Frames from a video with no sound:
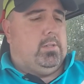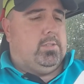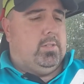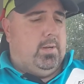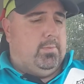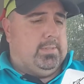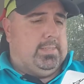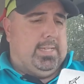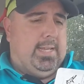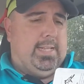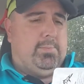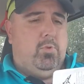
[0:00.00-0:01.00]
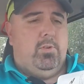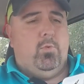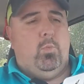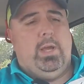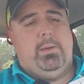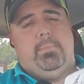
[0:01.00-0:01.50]
So I would say that's more of a
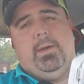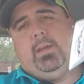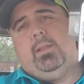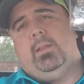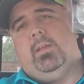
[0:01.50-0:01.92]
wake bait.